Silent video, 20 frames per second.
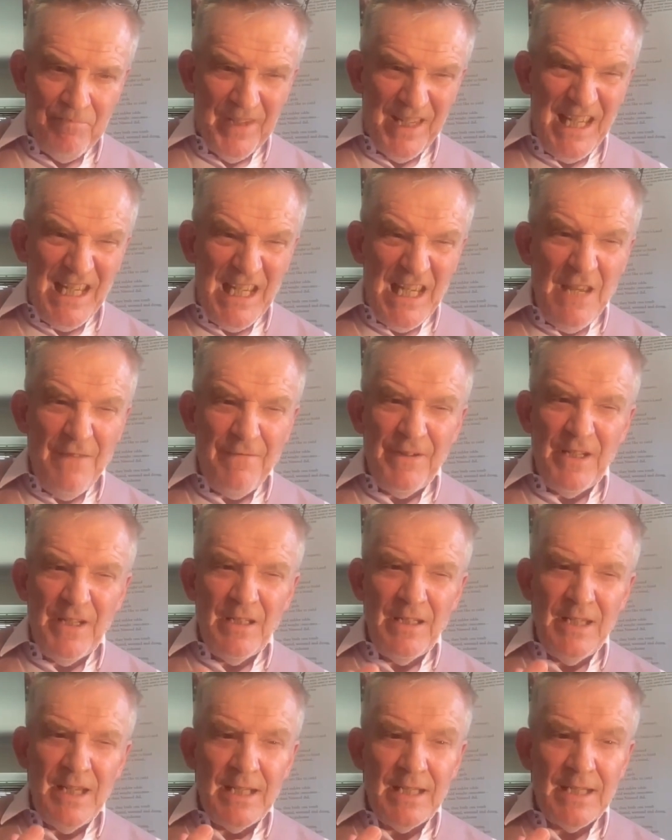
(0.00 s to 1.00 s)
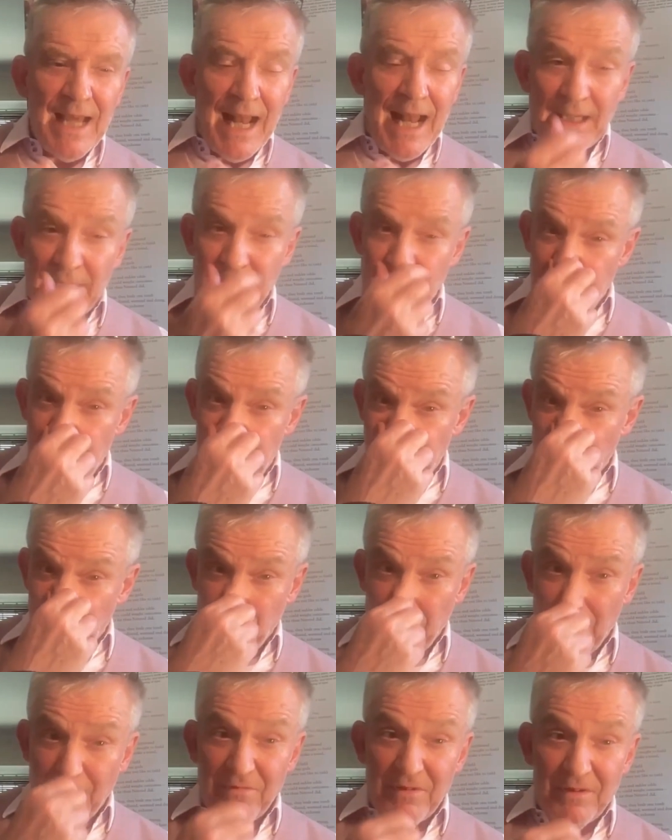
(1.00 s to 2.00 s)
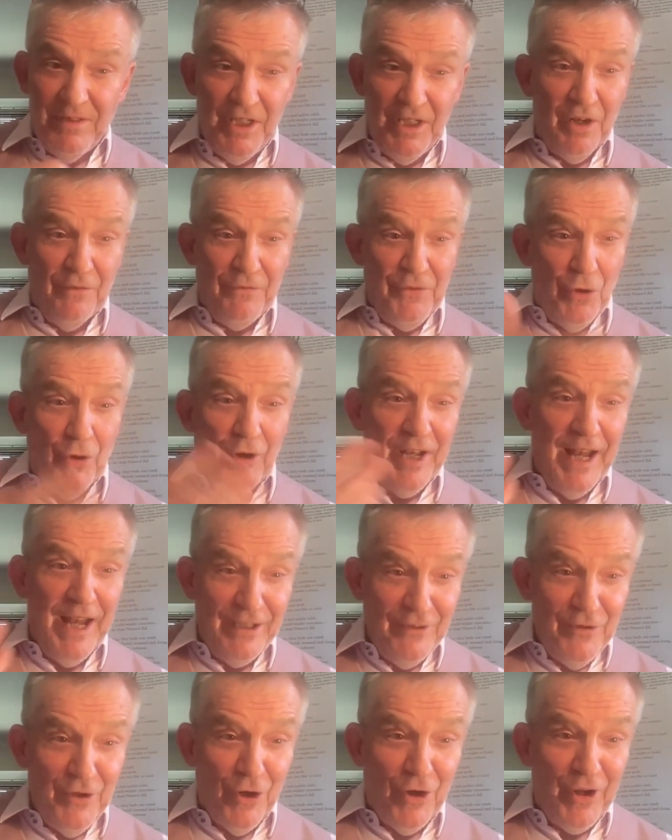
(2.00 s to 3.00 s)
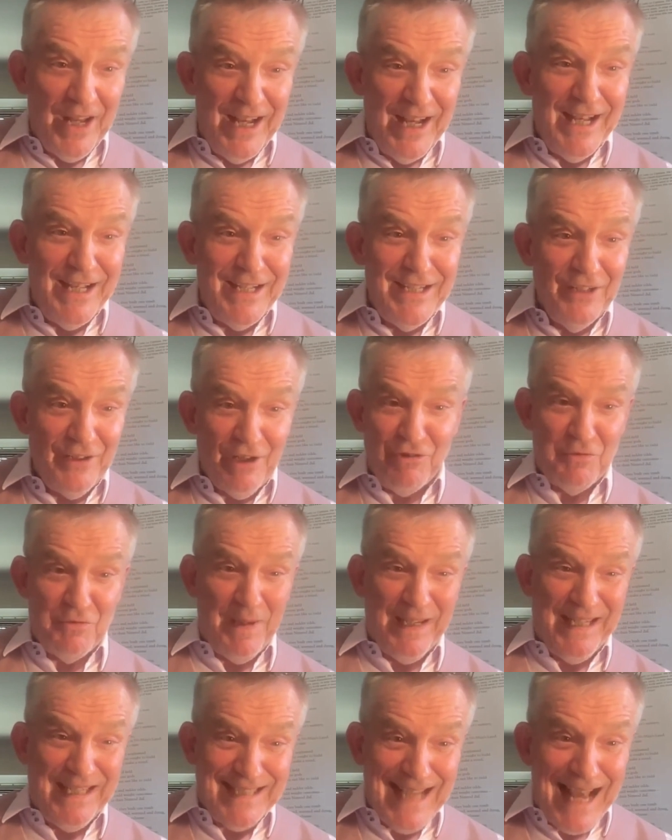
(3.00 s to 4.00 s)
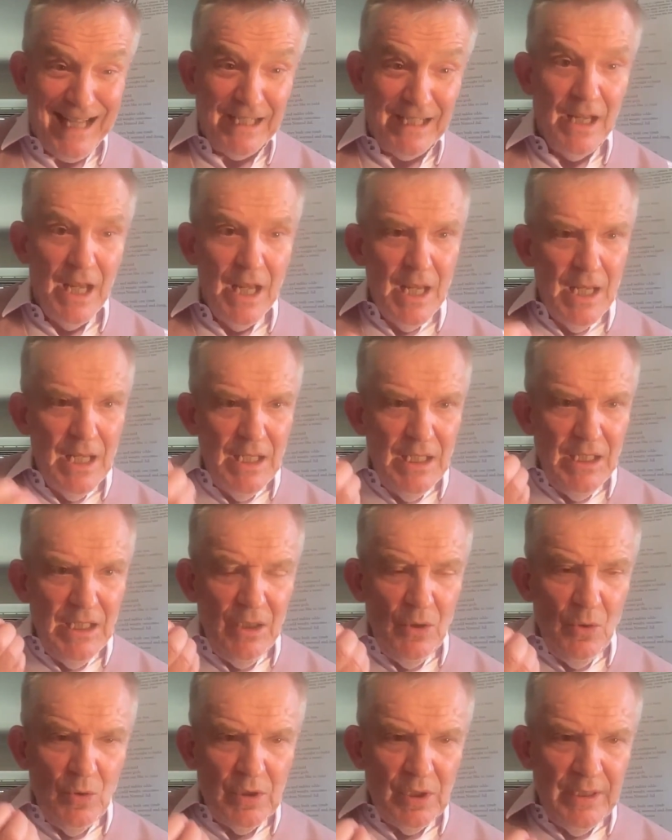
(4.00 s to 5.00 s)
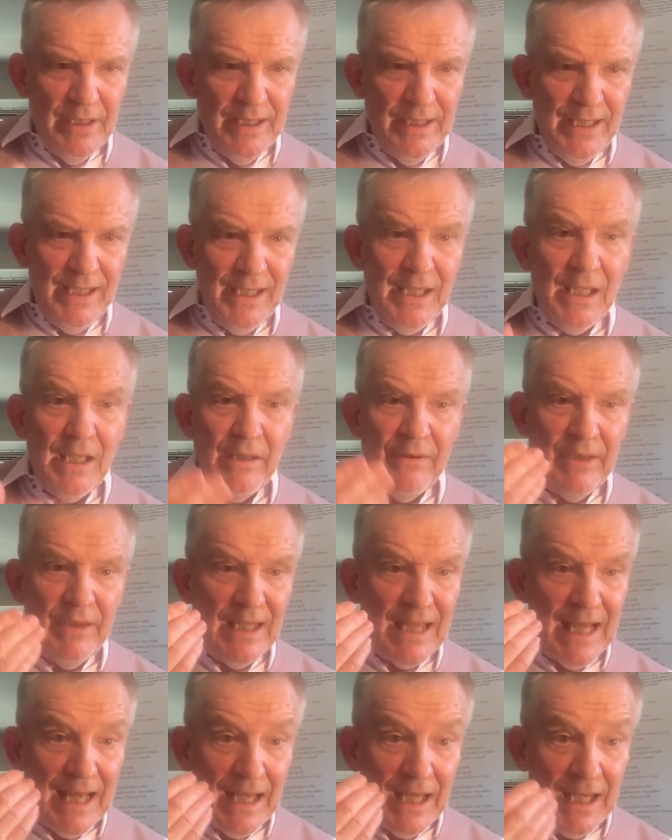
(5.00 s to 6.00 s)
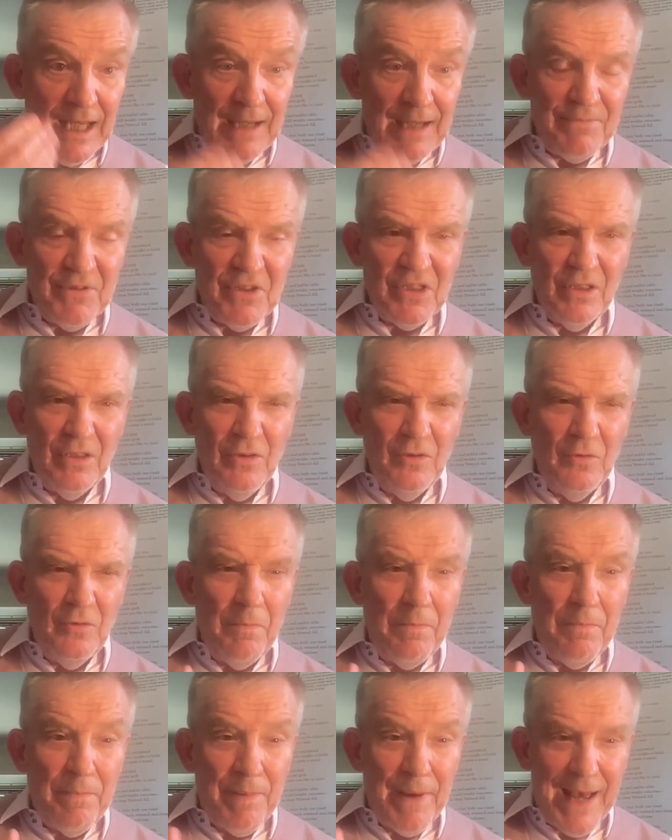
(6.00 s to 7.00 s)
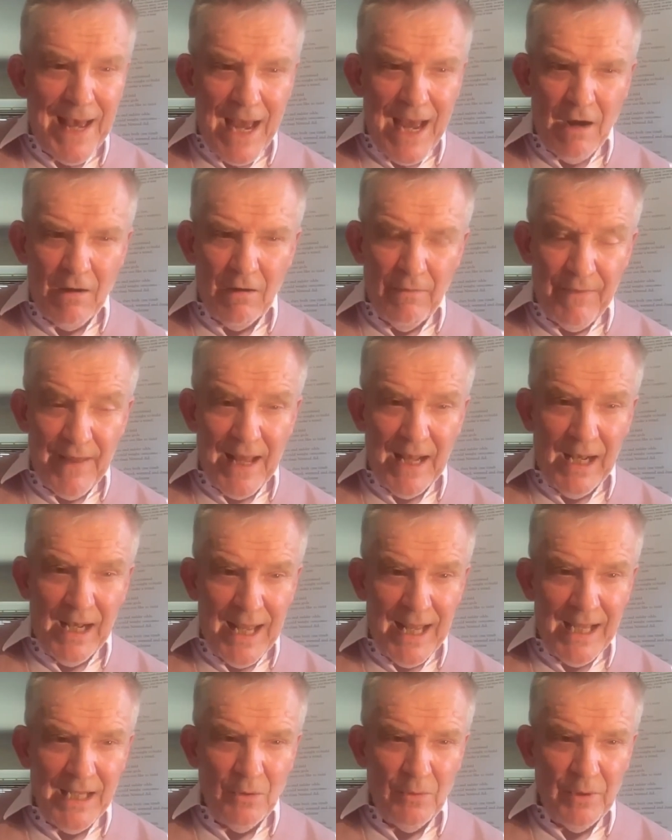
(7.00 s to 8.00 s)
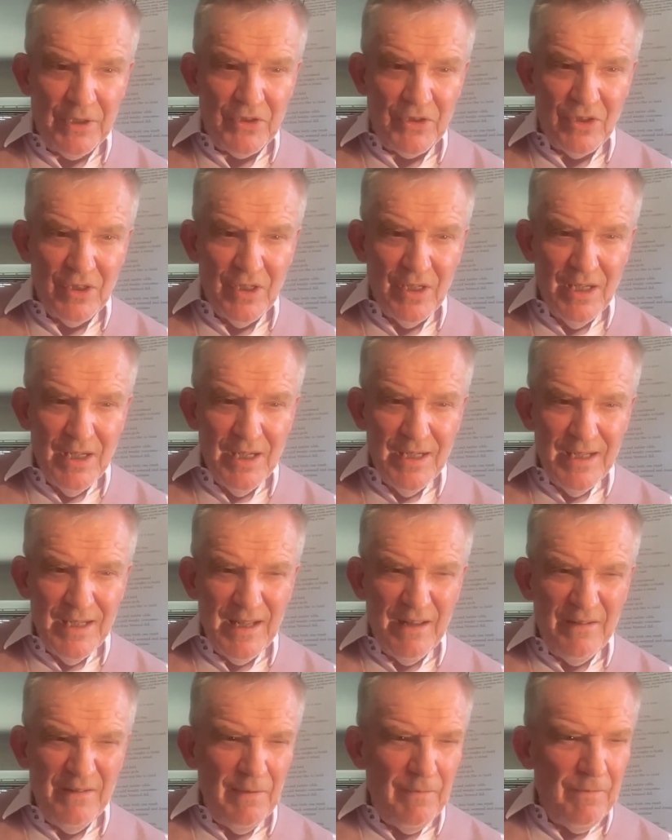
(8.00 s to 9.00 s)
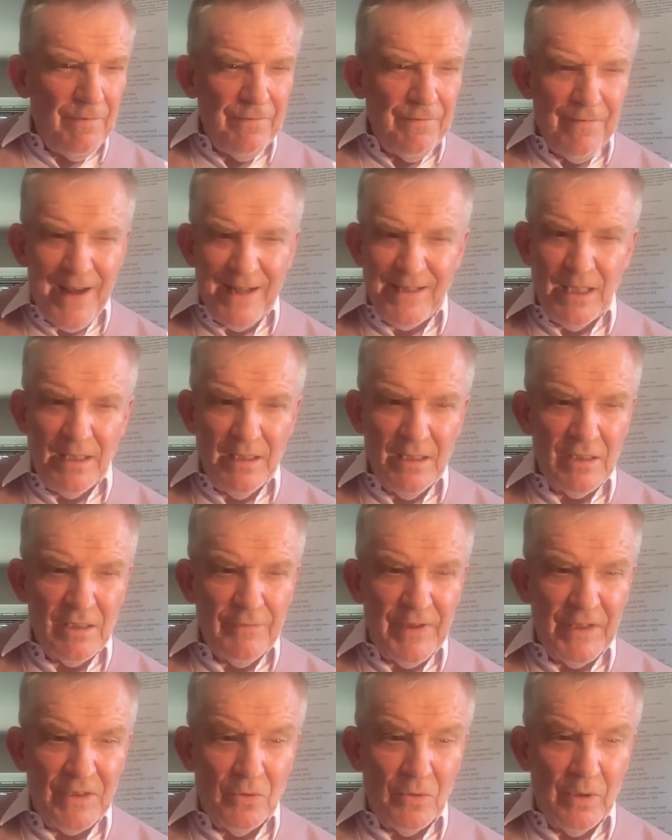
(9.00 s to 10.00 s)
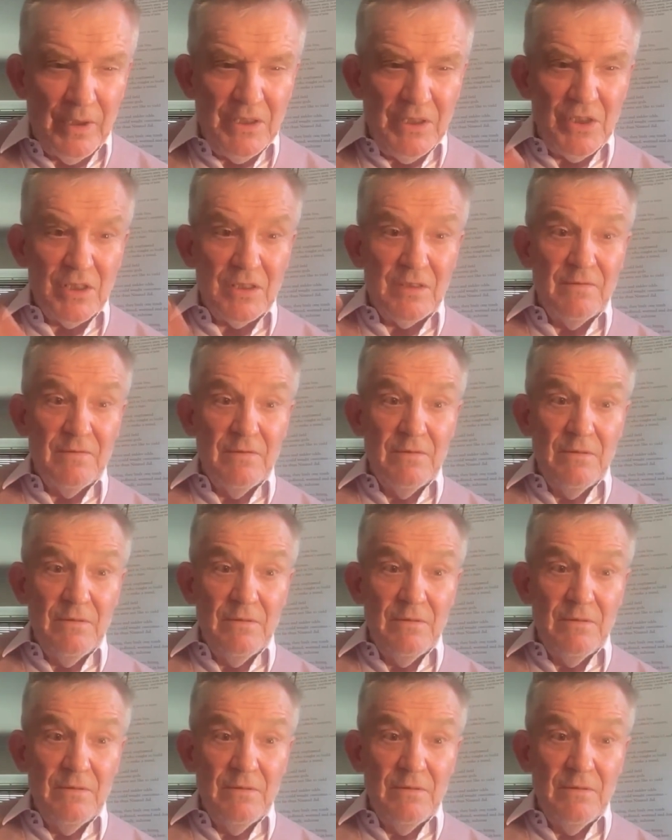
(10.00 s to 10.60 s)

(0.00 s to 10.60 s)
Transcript: Even in the Italian, if you don't, you know, if you're not, you don't speak Italian, you can hear the absolute power of that language and the emphaticness of it all. And he just,